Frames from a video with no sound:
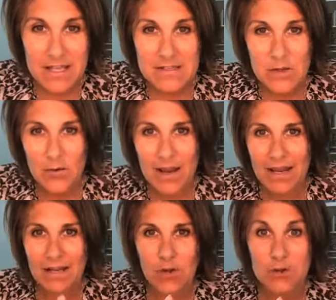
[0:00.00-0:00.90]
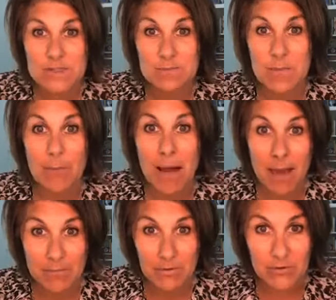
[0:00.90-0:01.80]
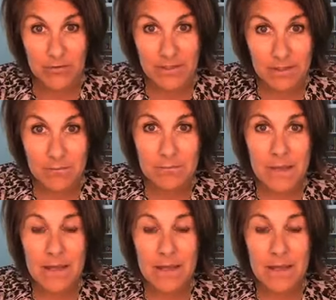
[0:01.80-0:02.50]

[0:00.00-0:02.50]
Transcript: So I know it's a popular thing